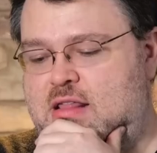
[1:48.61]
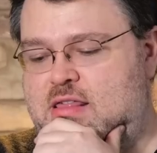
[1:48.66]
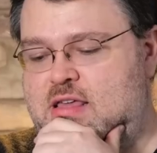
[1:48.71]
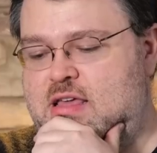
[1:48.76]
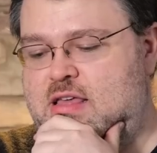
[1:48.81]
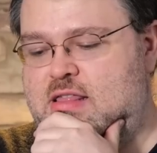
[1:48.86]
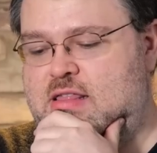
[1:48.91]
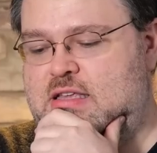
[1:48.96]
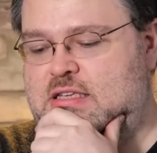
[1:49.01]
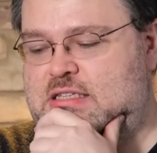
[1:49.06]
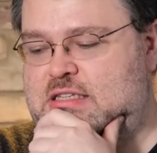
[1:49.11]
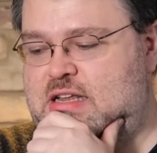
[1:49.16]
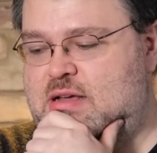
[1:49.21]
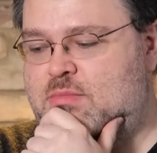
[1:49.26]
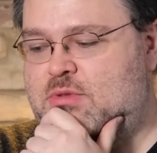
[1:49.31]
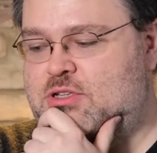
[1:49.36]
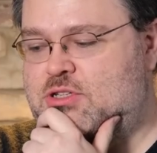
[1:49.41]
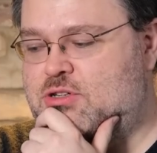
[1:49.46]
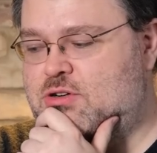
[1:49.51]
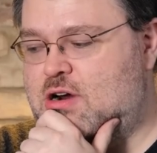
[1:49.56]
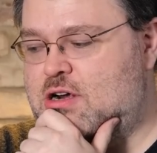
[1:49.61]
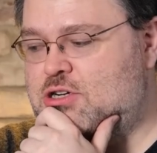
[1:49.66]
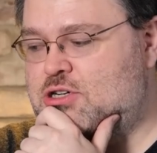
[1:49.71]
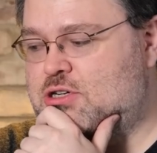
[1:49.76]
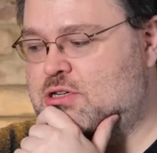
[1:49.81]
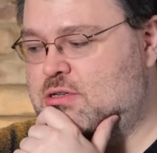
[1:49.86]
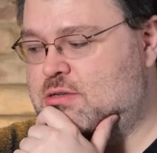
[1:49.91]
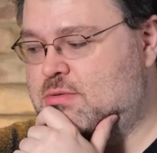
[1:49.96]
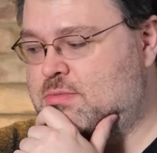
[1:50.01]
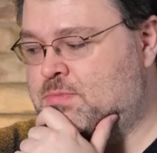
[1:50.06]
I think this
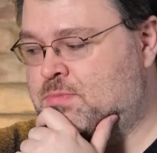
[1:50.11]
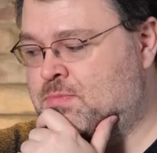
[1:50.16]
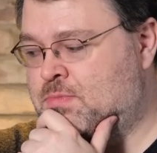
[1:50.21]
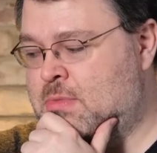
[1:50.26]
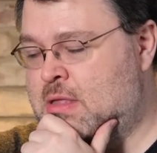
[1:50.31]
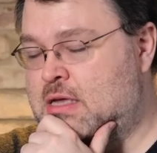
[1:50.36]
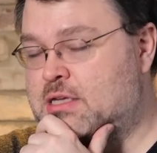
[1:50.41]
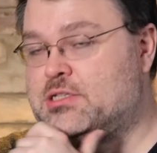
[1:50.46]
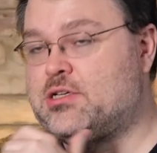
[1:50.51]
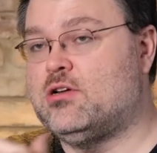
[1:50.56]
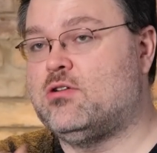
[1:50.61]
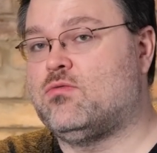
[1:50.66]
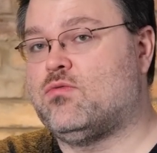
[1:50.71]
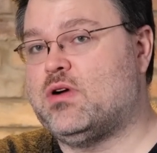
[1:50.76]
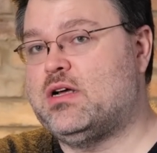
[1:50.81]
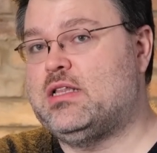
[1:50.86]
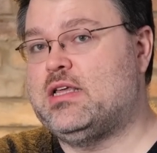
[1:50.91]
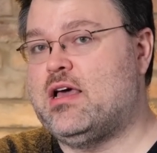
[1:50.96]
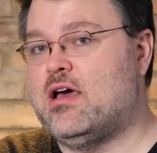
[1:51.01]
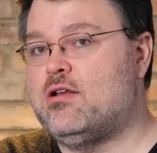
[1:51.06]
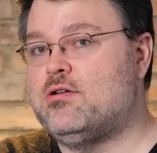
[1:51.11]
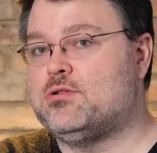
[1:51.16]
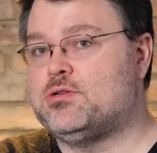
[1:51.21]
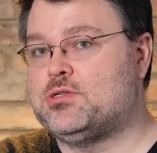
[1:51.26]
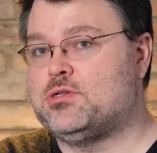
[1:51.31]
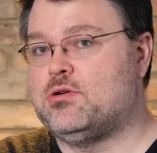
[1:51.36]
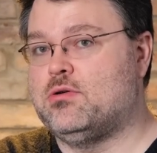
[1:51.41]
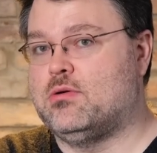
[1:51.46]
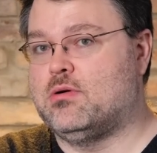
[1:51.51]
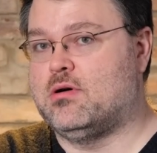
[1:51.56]
demonstration is going to really
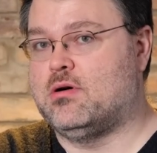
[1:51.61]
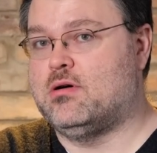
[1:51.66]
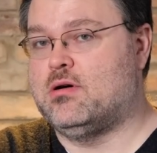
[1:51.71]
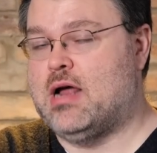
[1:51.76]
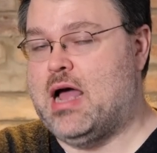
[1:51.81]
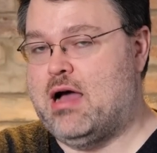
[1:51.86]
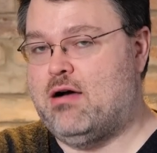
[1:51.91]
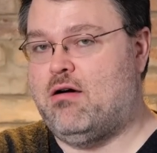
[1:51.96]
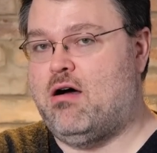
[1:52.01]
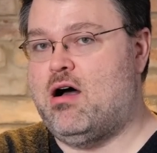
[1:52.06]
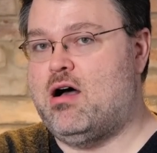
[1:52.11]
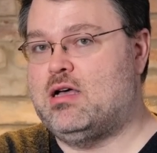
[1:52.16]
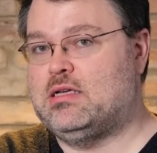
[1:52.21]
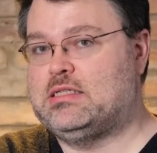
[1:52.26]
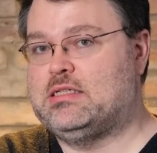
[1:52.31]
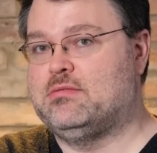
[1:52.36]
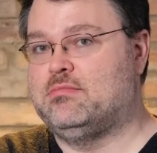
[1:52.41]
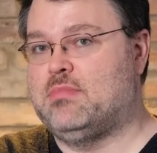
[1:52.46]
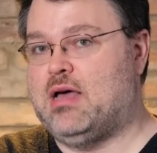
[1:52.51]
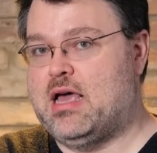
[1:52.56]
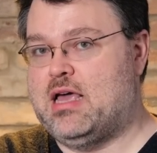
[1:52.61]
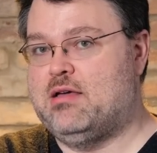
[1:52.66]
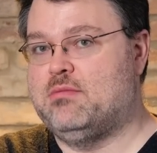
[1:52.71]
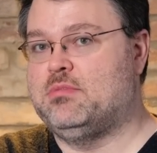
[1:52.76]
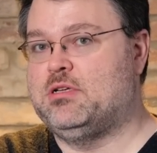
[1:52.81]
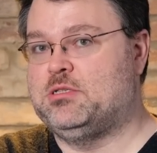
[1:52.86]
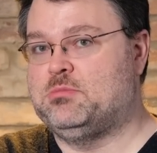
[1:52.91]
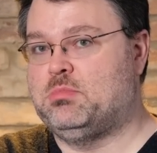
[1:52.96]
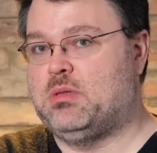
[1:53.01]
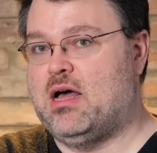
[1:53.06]
underscore how awesome
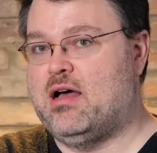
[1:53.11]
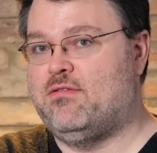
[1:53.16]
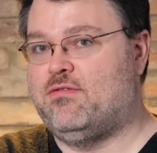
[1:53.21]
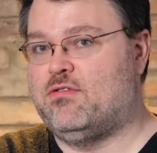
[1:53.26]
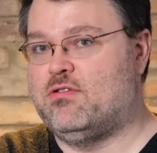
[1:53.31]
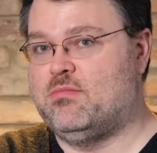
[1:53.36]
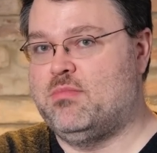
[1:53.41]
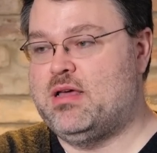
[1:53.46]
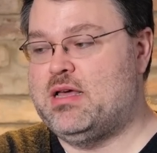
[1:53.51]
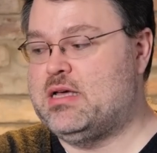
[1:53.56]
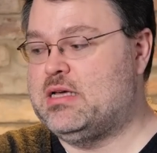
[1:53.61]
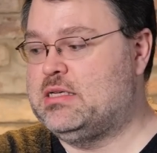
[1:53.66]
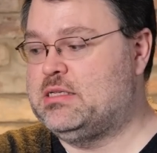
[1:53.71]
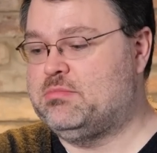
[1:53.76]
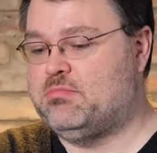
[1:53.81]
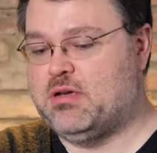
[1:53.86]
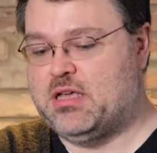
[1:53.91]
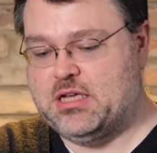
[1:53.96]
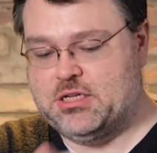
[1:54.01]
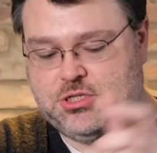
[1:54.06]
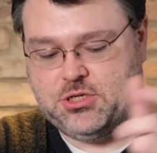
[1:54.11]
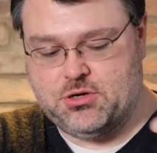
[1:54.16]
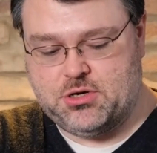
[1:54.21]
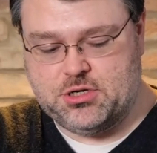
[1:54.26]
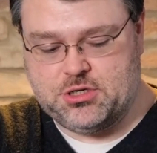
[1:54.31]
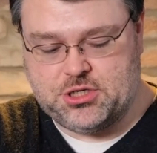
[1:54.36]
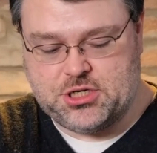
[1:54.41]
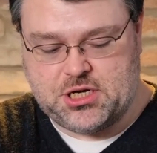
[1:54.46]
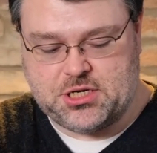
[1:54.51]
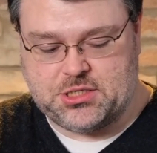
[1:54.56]
AMD's platform is because you
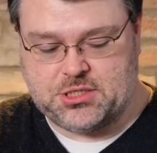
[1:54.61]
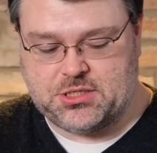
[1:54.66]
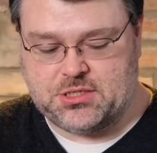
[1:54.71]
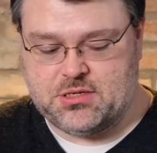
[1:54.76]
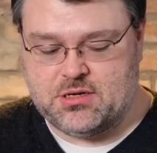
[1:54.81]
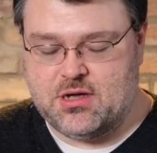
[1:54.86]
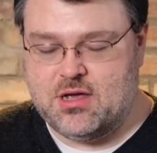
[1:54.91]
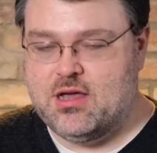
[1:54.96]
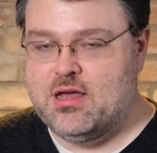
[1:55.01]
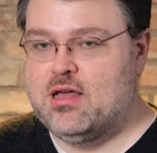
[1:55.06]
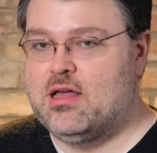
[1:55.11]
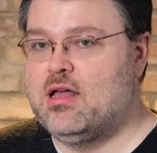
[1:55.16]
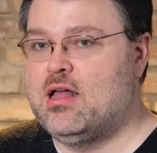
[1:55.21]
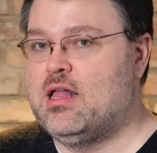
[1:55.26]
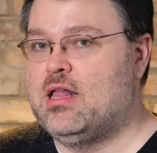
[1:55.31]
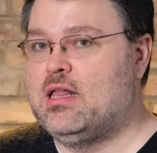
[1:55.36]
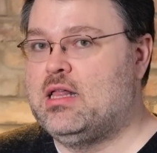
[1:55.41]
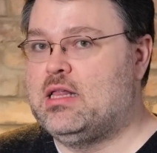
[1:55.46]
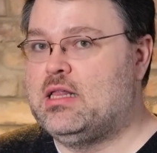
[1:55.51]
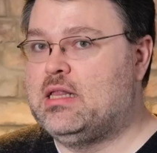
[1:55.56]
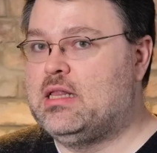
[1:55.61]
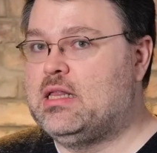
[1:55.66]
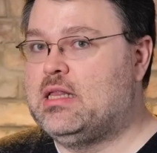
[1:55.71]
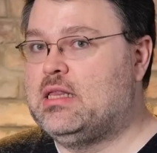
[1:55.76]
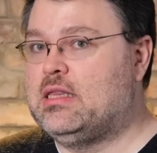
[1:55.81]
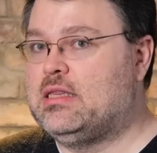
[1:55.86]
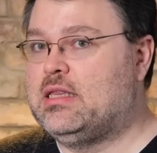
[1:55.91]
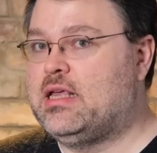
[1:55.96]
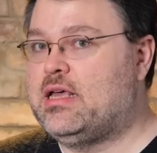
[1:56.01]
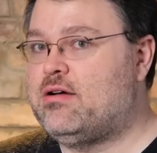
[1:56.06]
can just
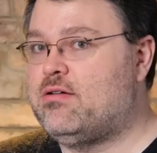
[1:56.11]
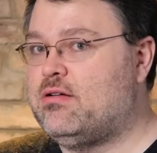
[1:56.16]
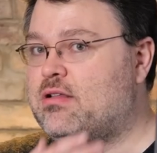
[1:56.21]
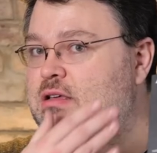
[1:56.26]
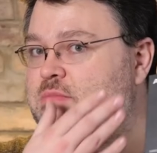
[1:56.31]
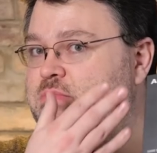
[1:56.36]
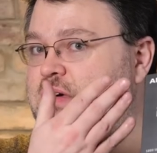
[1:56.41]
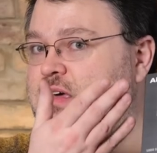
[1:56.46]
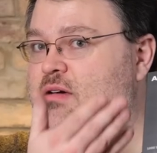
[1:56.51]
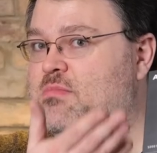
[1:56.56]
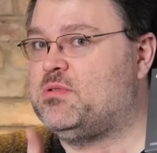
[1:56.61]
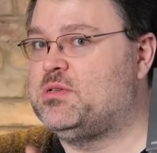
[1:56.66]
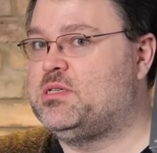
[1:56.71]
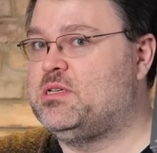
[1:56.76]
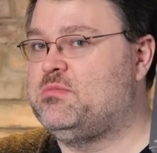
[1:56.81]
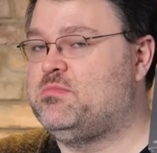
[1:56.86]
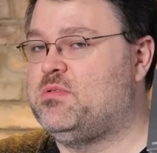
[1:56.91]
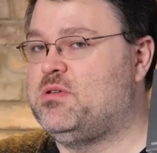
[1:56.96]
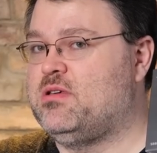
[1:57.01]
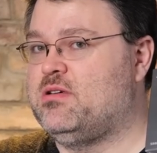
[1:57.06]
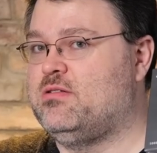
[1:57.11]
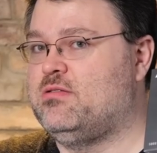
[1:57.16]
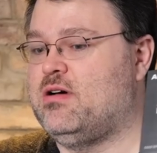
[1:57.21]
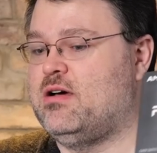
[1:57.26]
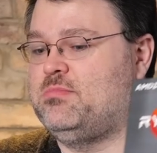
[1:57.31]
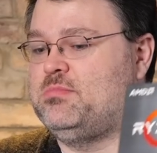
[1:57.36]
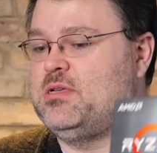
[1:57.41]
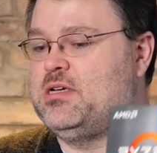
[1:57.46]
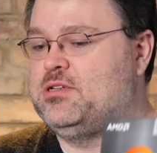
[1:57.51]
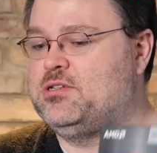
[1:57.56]
literally pick up a CPU,
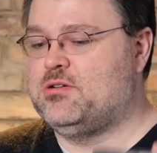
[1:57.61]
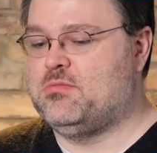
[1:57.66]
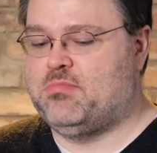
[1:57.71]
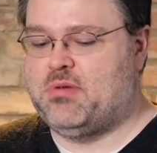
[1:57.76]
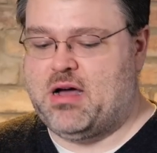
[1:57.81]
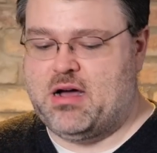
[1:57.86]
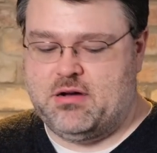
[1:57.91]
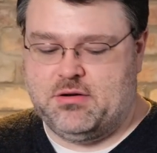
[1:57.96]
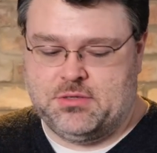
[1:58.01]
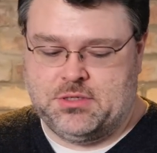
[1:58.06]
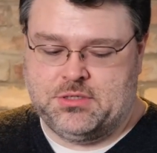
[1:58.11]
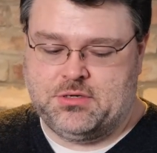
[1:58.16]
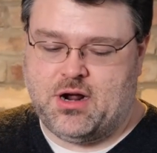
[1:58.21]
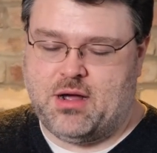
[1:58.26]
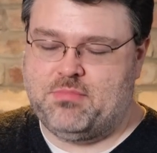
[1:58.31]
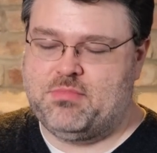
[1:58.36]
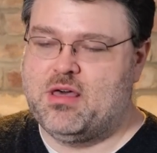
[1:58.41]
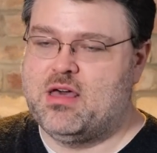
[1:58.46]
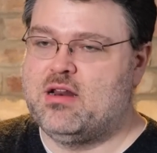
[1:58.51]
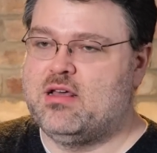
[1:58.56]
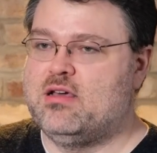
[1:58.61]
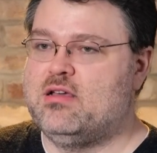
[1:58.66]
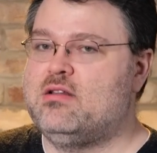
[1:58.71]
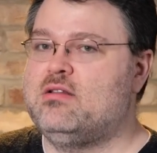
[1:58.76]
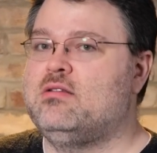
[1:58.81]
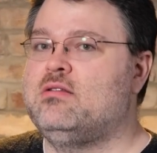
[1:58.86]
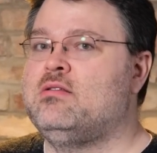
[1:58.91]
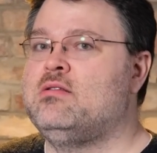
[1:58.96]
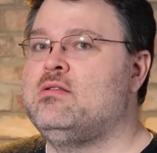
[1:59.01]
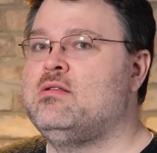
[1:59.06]
update your BIOS, drop that
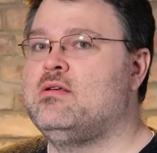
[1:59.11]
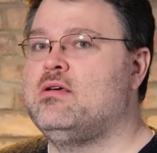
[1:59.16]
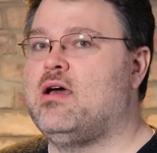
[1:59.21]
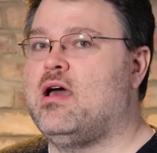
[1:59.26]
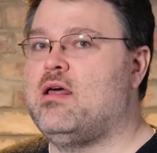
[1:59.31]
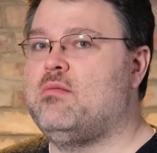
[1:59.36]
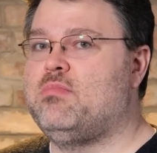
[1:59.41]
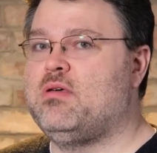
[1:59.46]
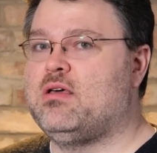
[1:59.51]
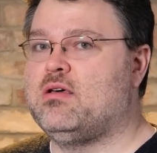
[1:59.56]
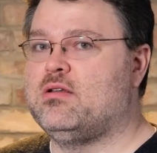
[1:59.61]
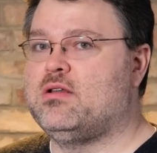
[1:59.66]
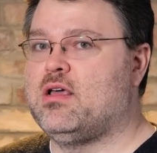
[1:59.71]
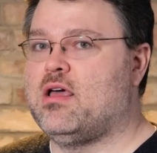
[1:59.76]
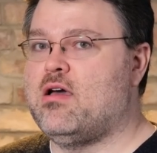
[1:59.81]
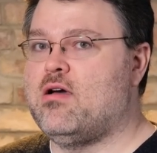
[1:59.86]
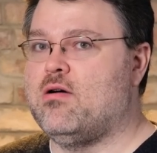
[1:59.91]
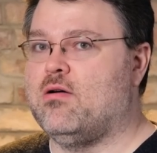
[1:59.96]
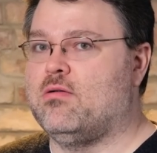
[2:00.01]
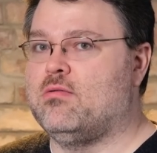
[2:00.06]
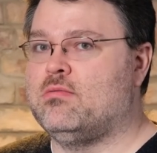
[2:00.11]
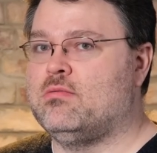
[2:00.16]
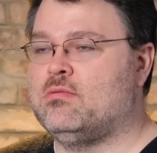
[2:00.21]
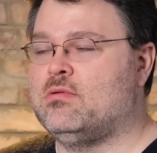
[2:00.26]
in, and be good to go.